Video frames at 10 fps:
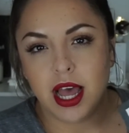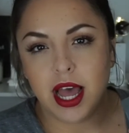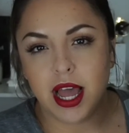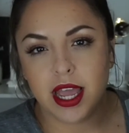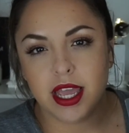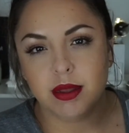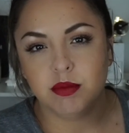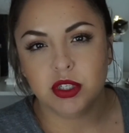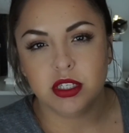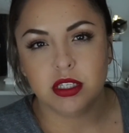I
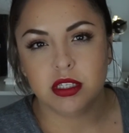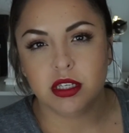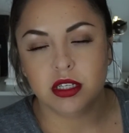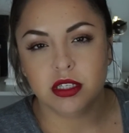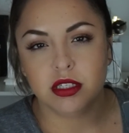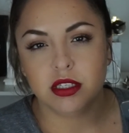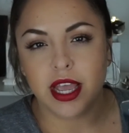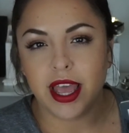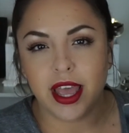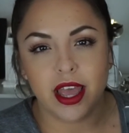am just
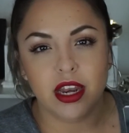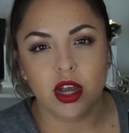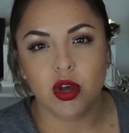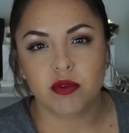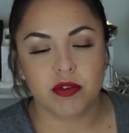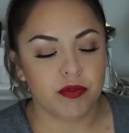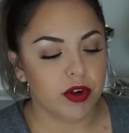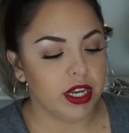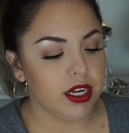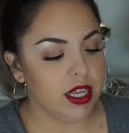head over
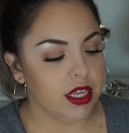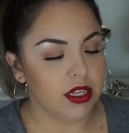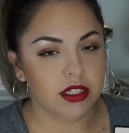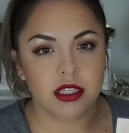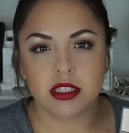freaking heels.